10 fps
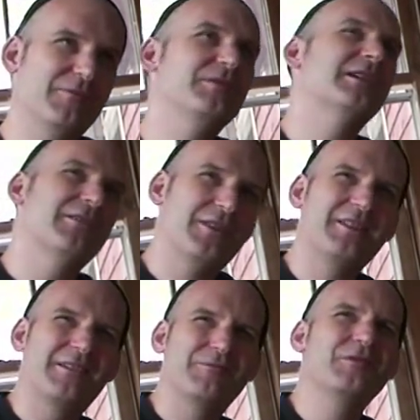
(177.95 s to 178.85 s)
when you get
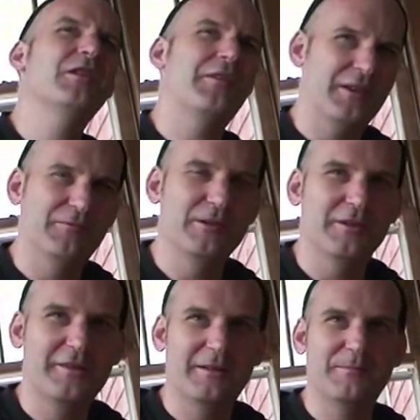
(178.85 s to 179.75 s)
things get, you have to get real
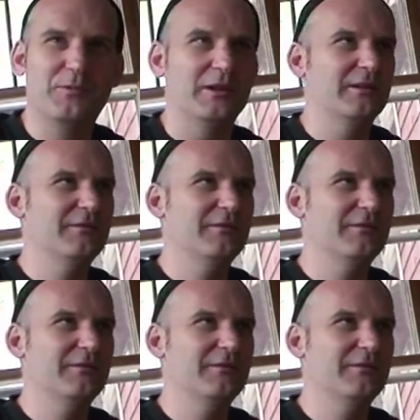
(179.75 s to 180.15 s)
at some point.